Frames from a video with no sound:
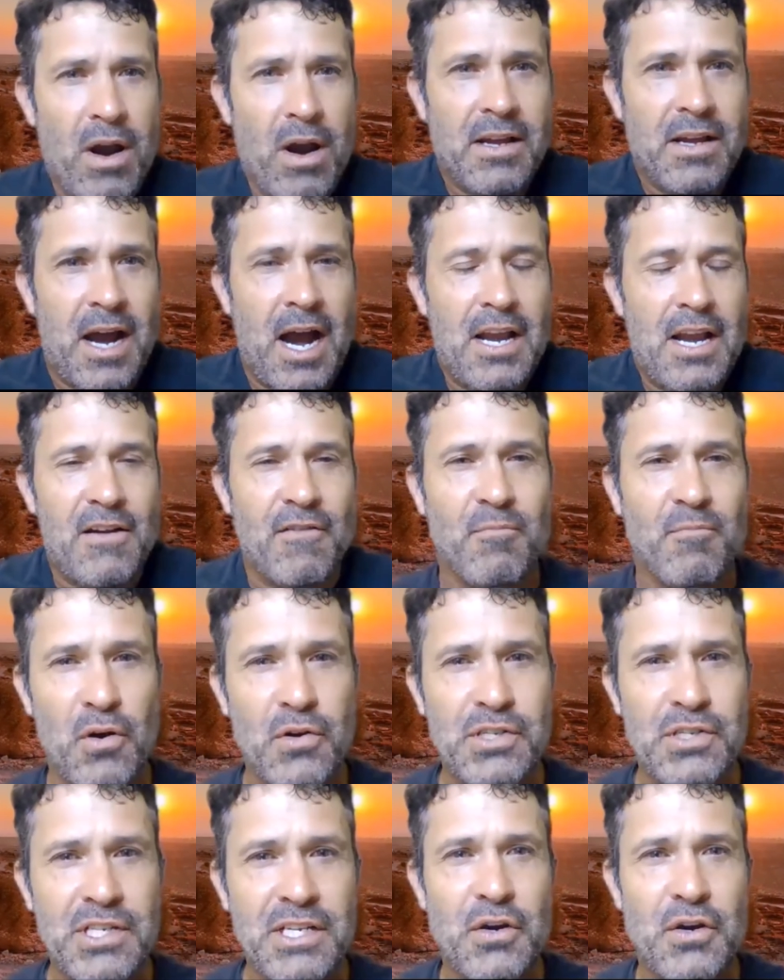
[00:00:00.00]
What kind
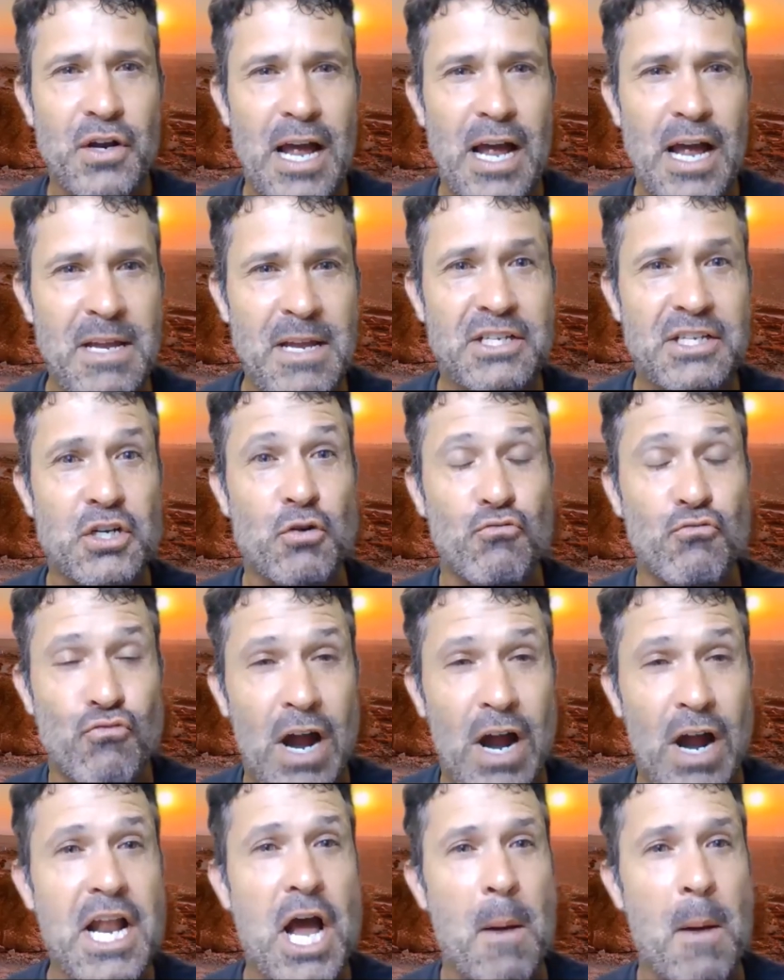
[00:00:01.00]
of person could I be
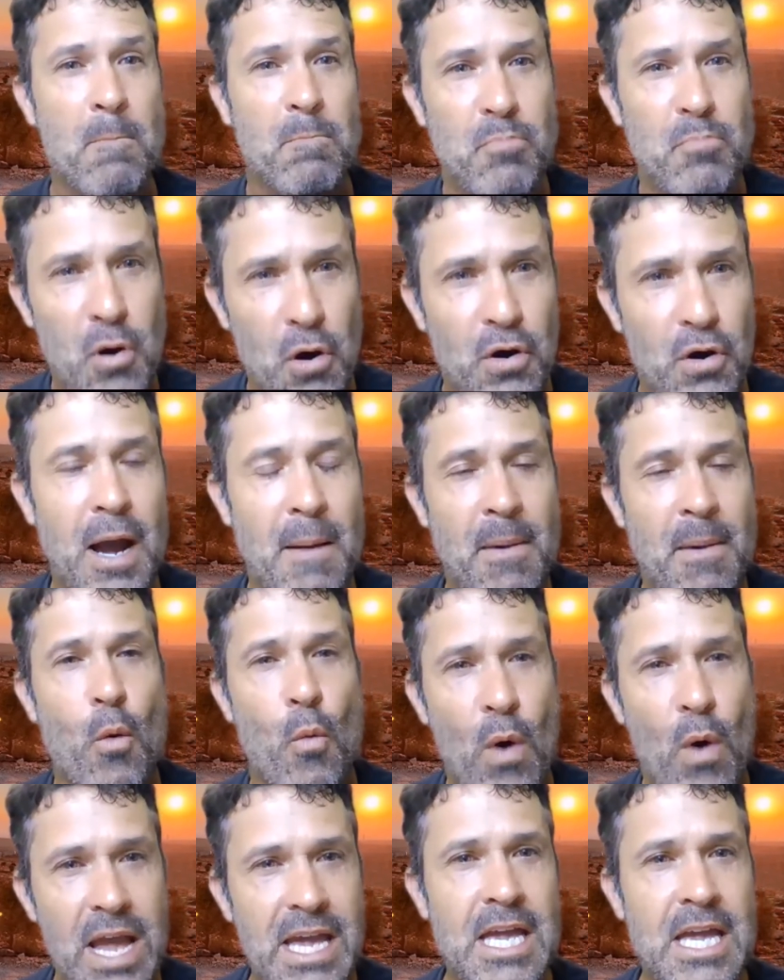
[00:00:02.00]
to write a book
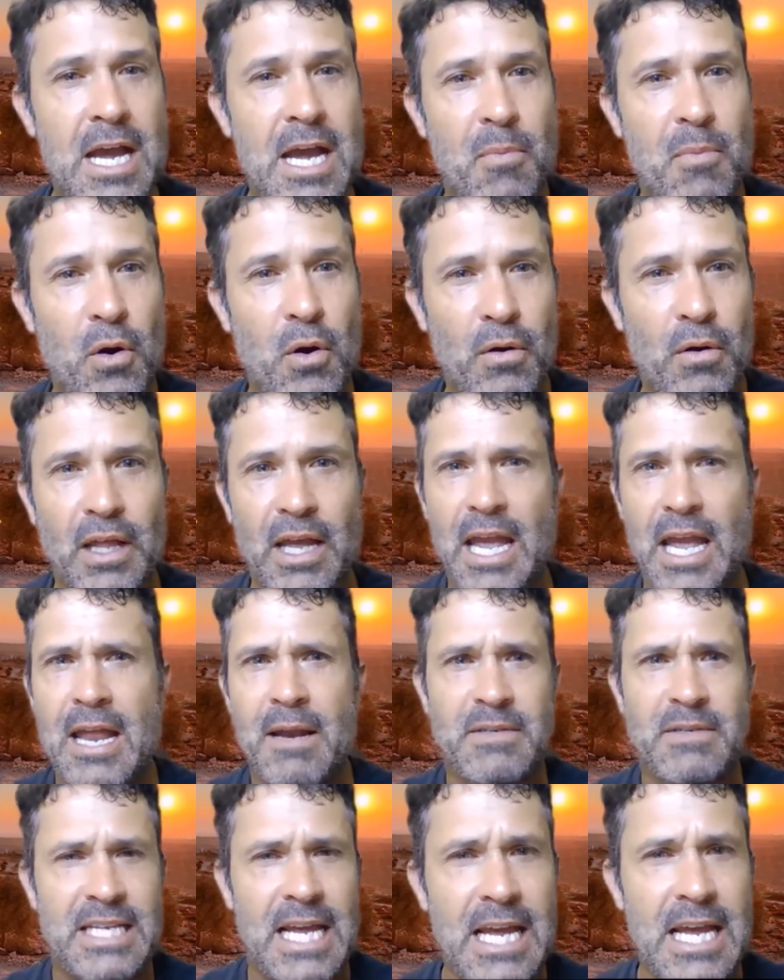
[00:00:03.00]
about waking up
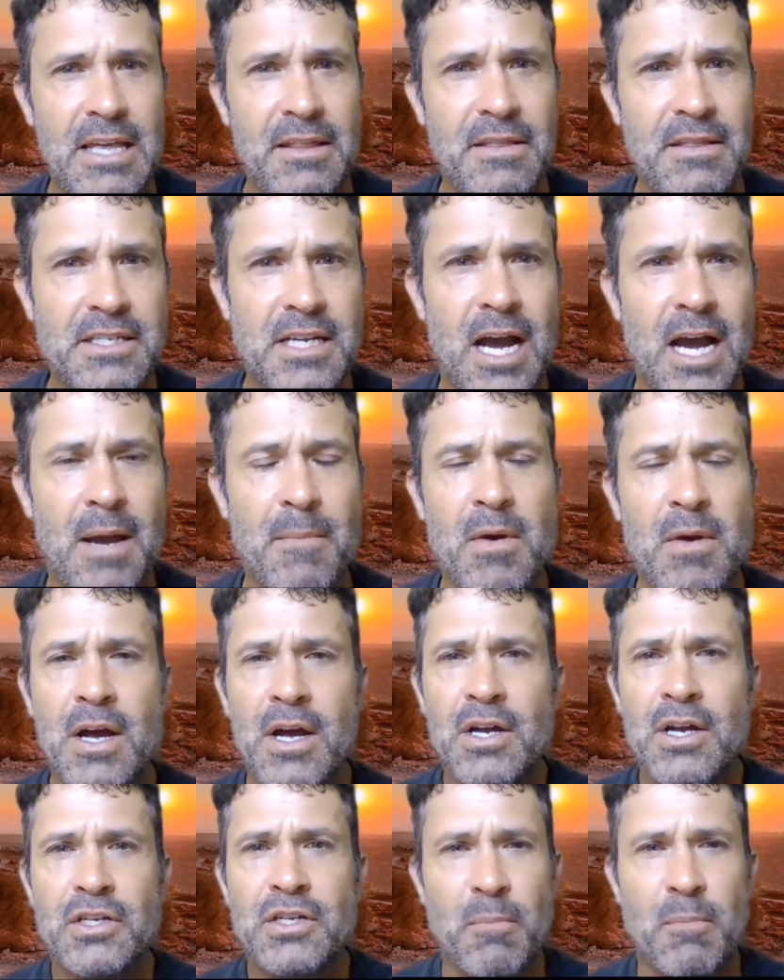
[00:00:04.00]
early and taking the
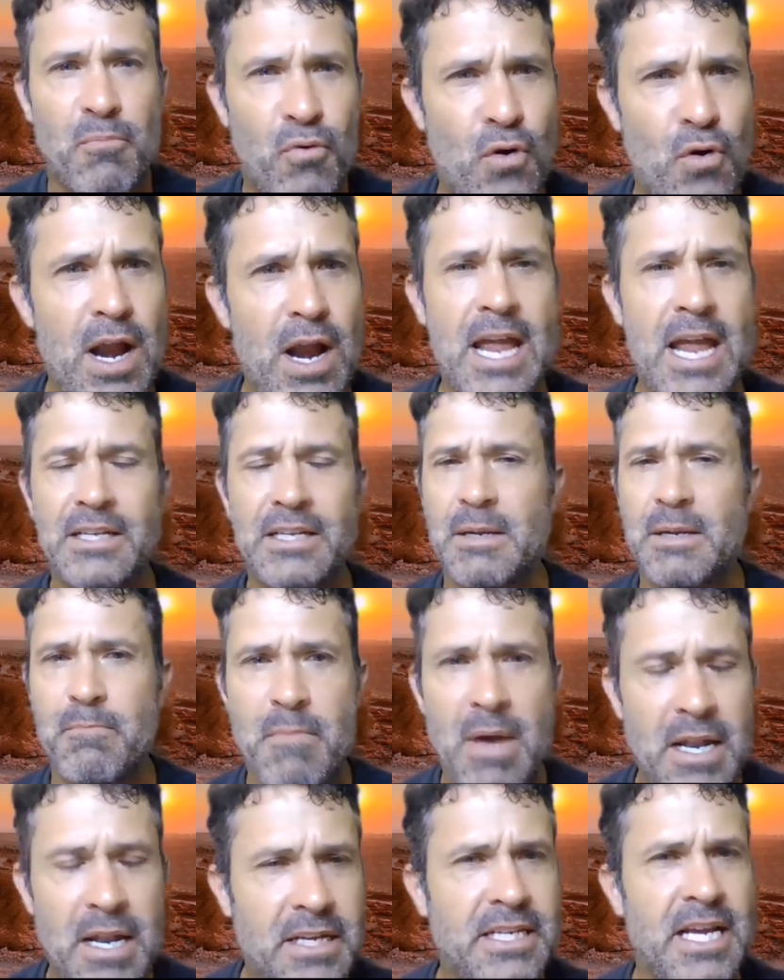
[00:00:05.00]
time to pray and
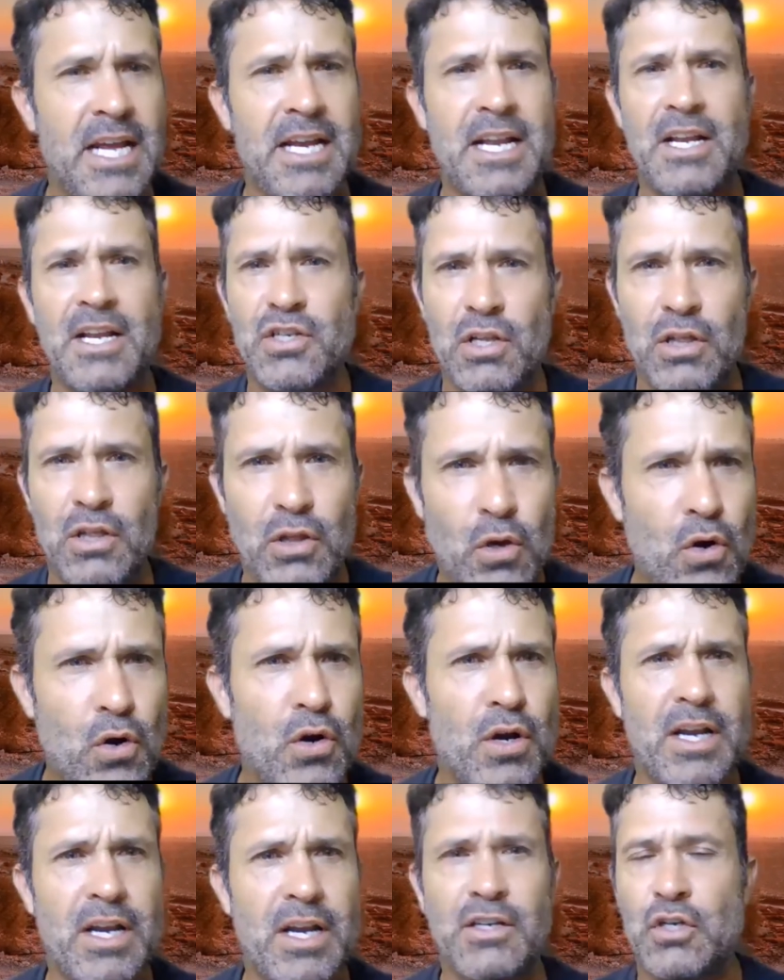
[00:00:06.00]
to meditate and to
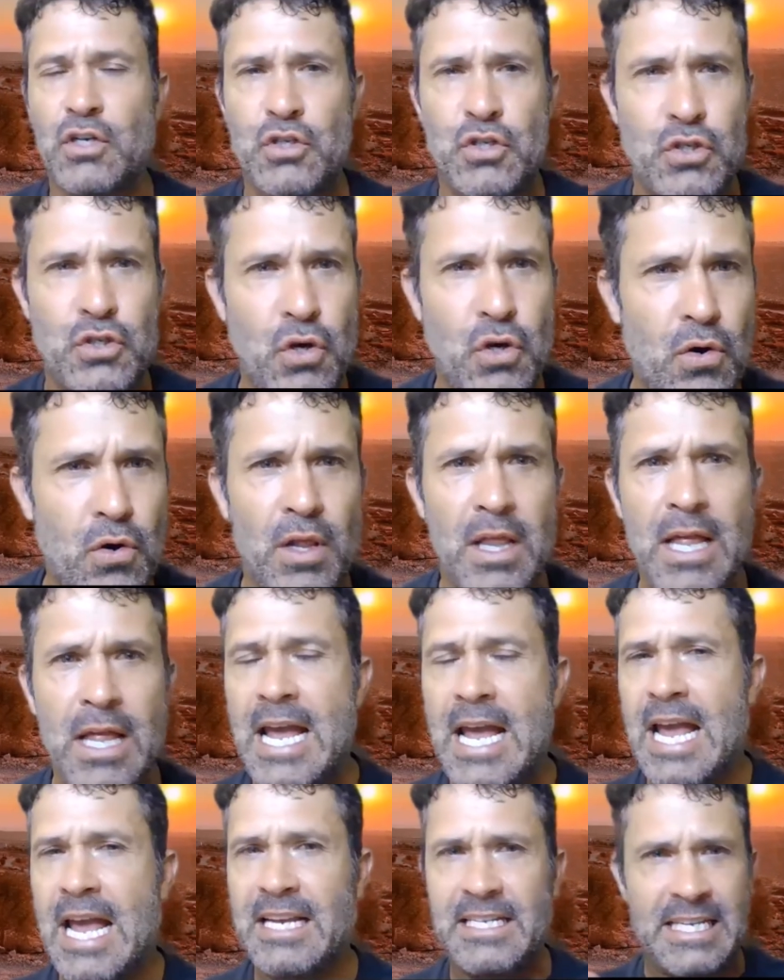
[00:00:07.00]
learn and to
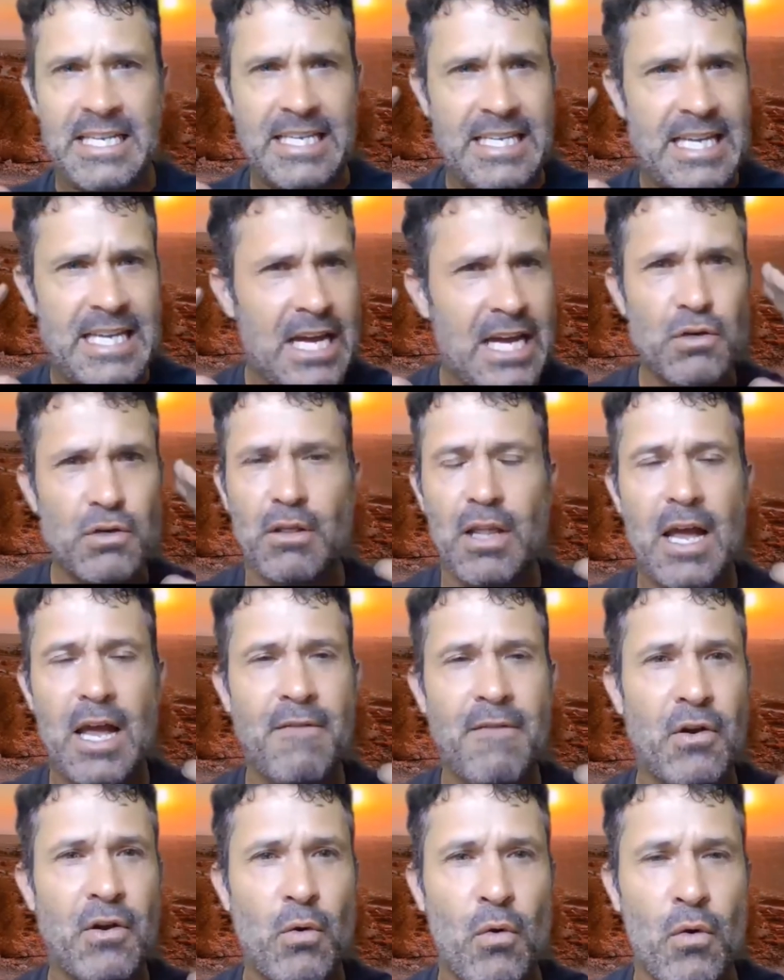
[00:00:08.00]
journal and to get your
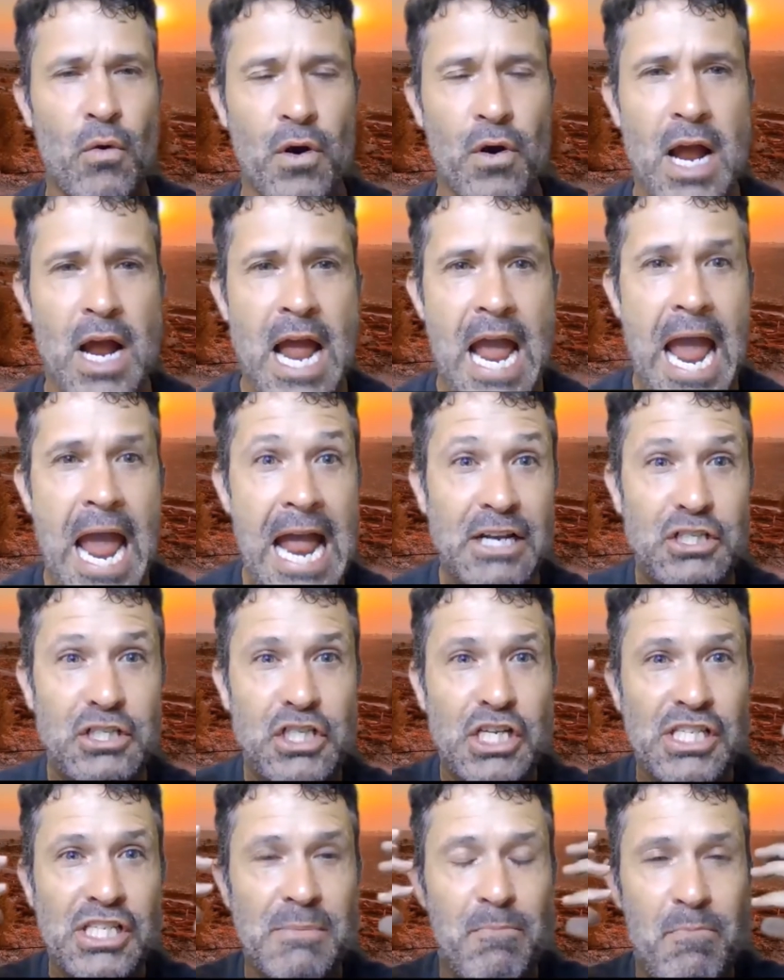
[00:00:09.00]
life in order
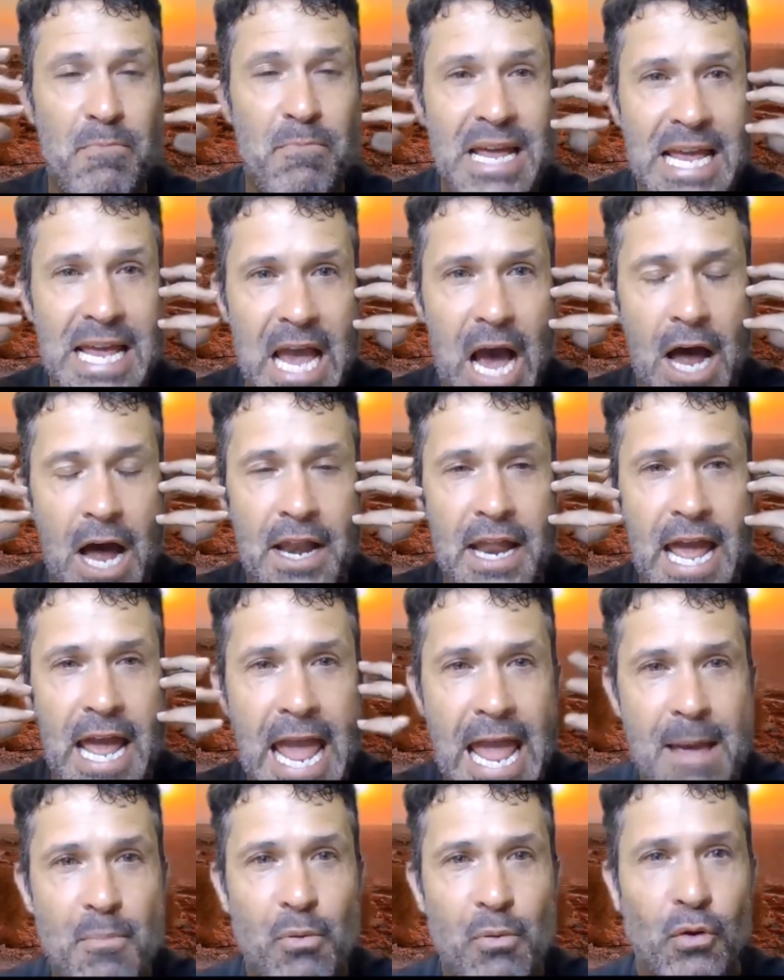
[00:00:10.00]
and just being
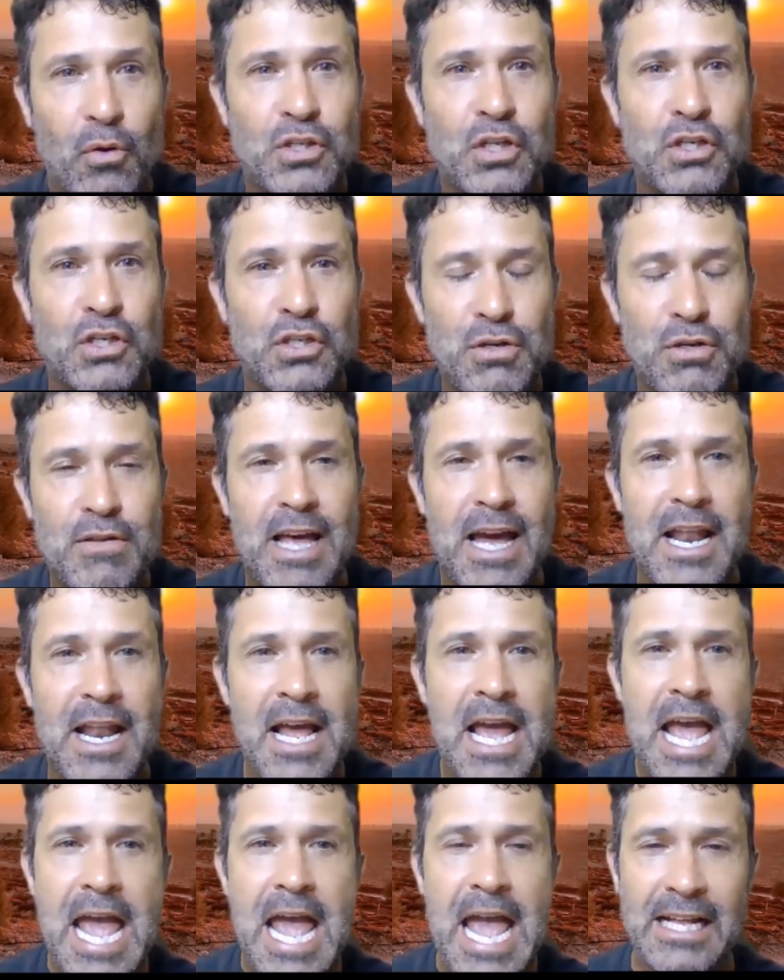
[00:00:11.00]
unable to do
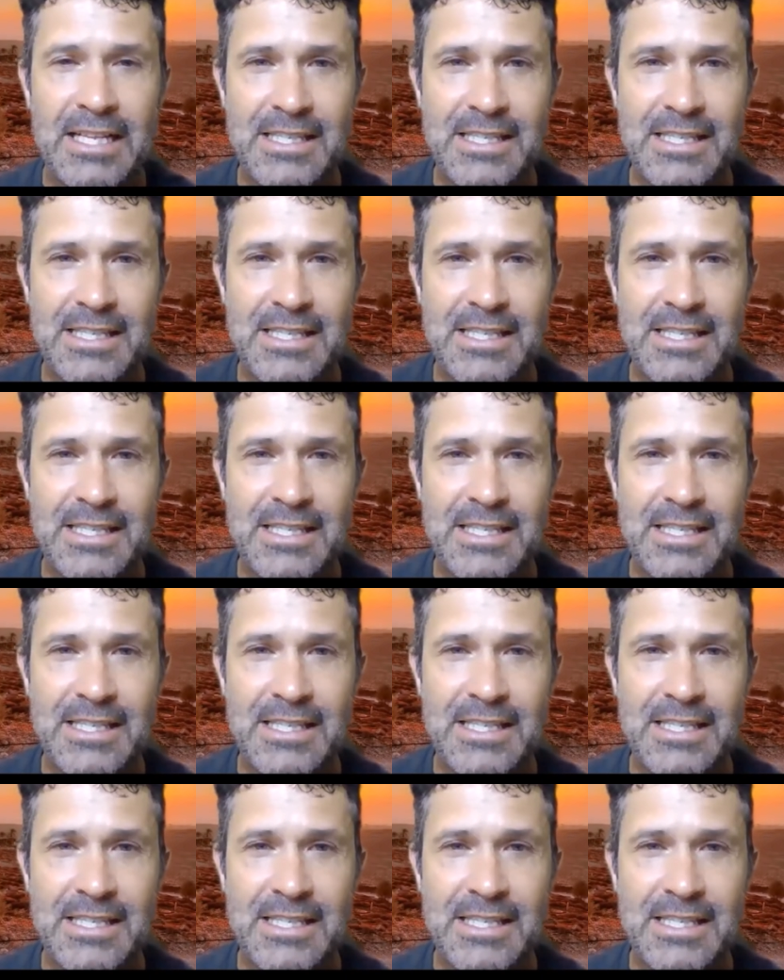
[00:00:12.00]
that?